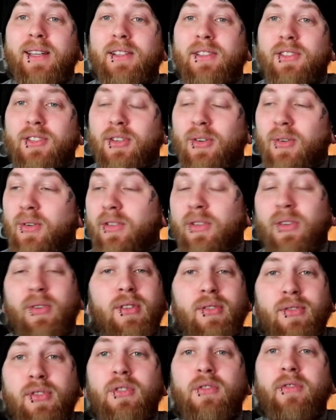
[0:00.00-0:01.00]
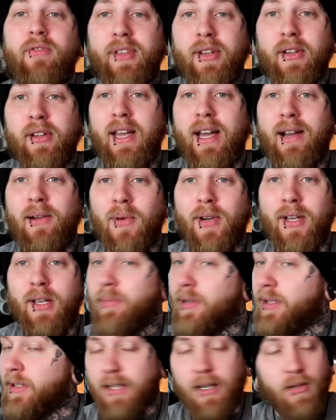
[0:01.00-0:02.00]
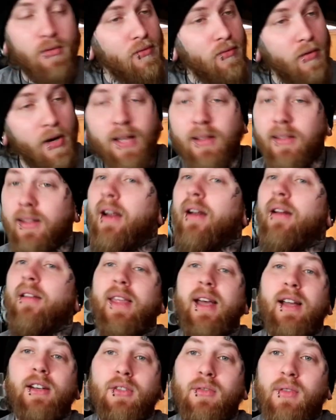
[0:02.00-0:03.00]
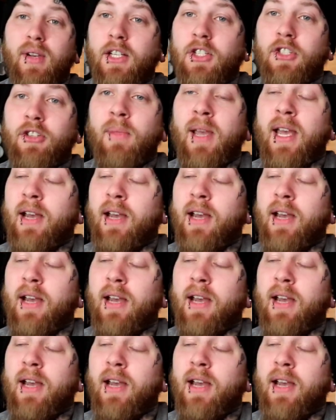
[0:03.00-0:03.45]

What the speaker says: And so although you do feel that way, because I was right there in that direction,